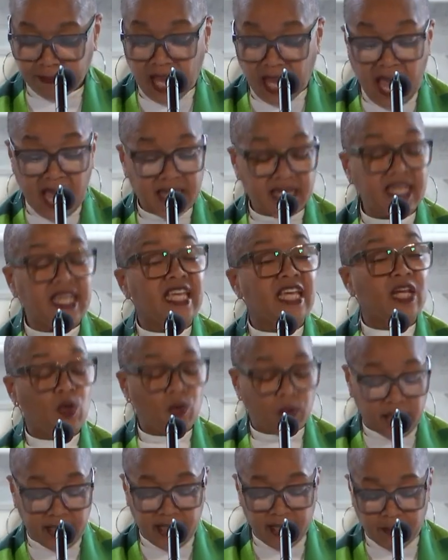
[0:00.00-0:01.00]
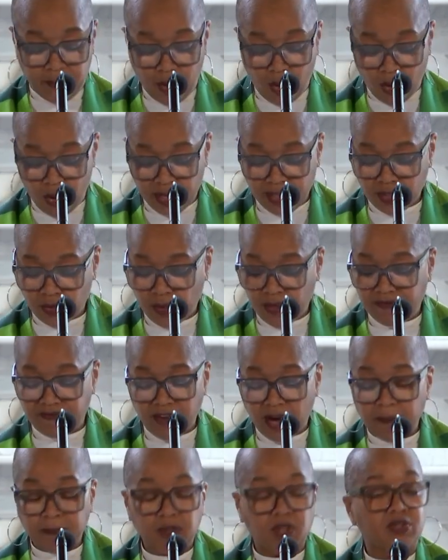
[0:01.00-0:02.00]
And equally important, we
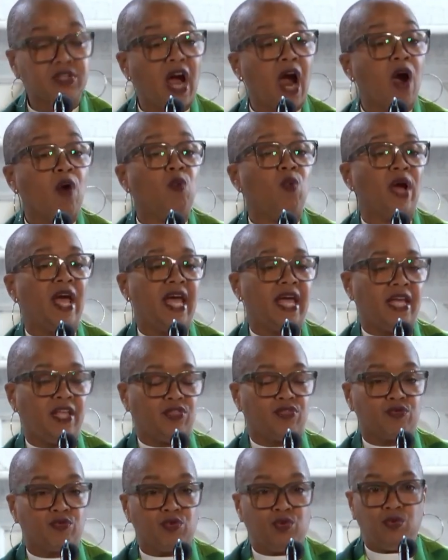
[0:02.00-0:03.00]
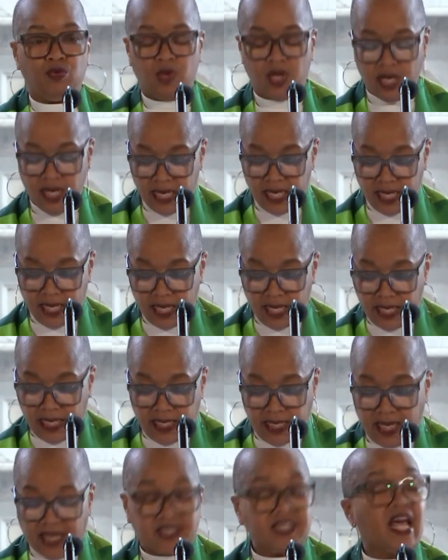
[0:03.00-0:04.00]
fumbled our way through
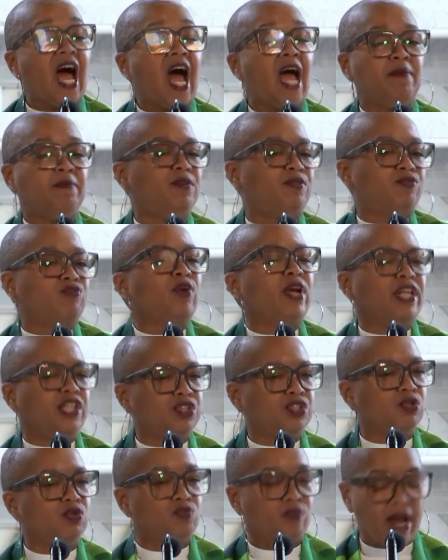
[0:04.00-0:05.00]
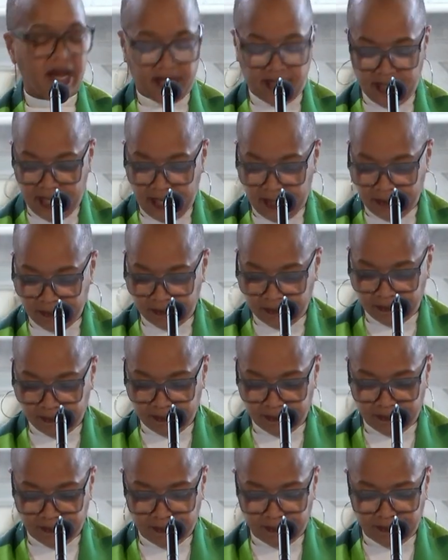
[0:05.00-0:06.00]
a time of racial reckoning.
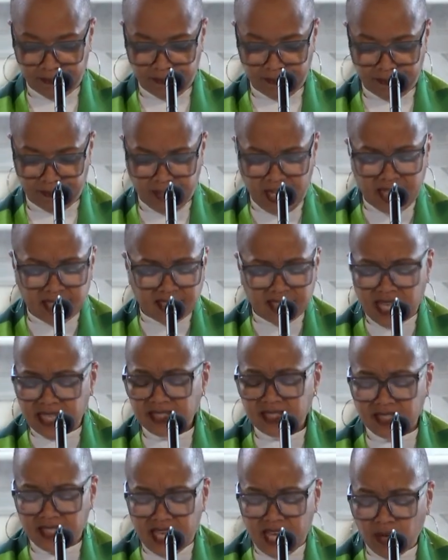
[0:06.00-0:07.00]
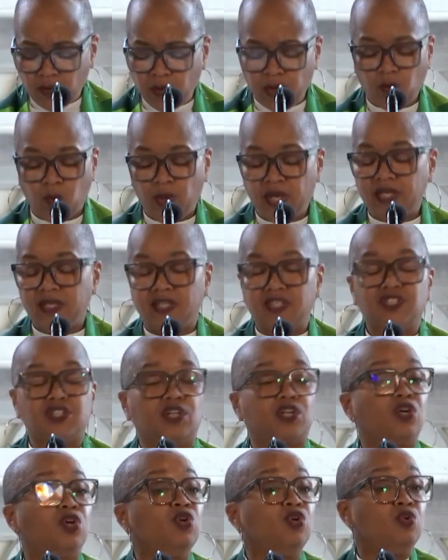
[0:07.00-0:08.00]
Since then, we witnessed a
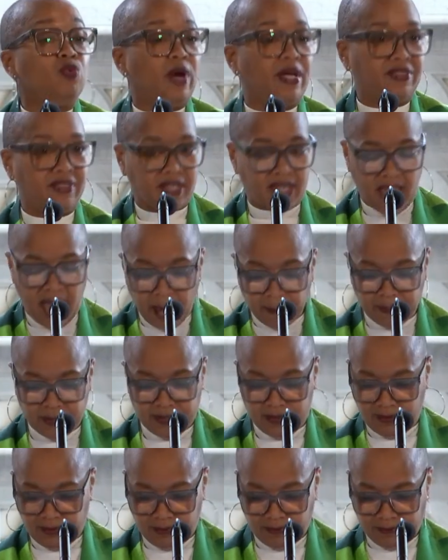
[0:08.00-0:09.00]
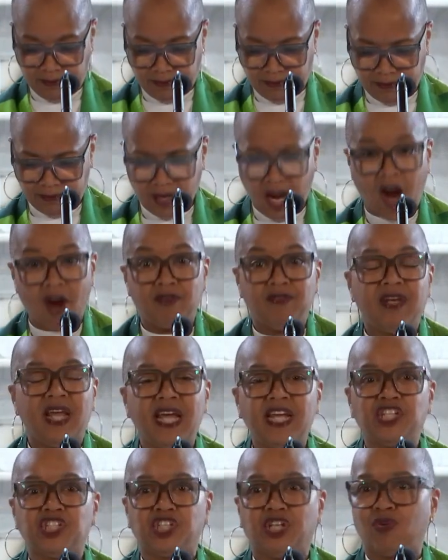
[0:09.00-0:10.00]
coup at the Capitol, our
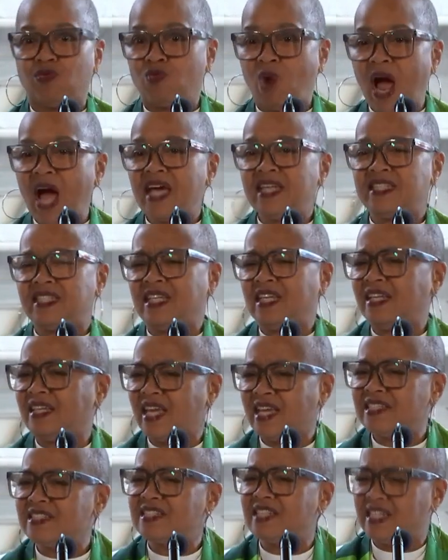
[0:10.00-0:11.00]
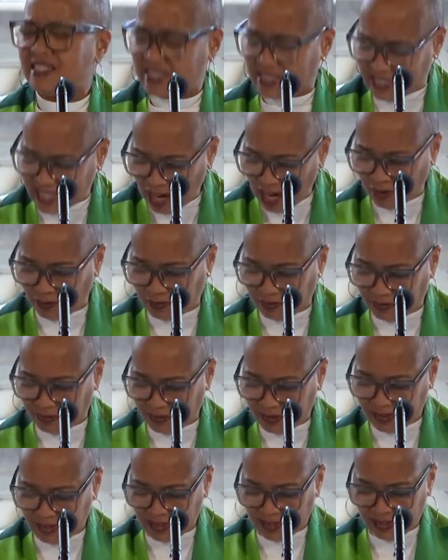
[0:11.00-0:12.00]
nation rising against itself.
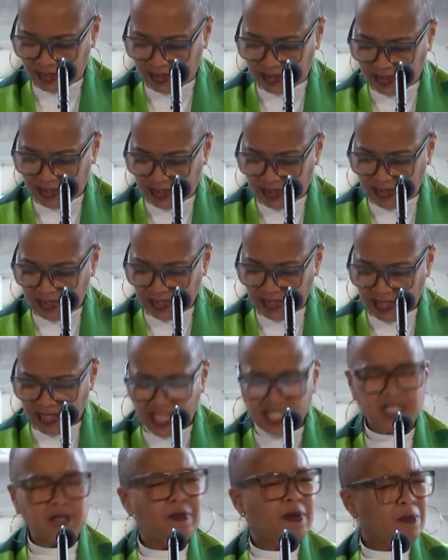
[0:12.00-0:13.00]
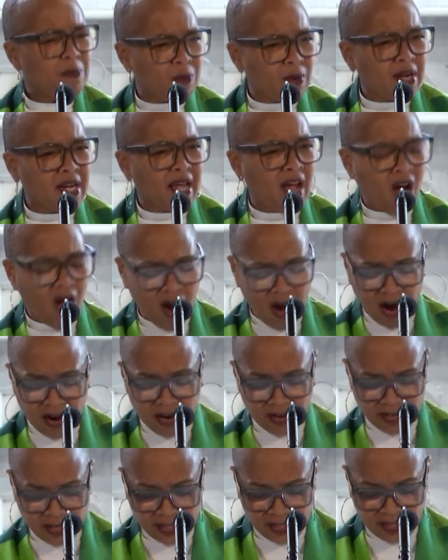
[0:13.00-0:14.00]
It's been pretty
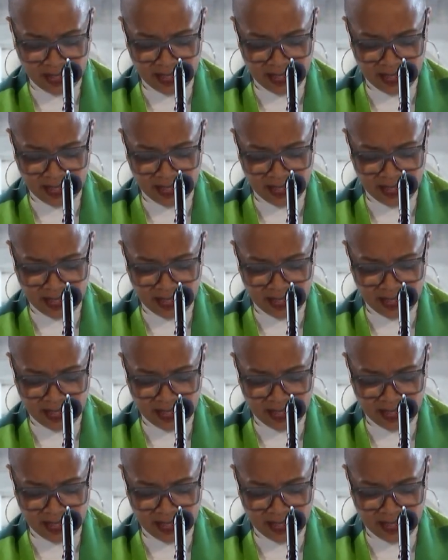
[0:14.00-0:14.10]
hard.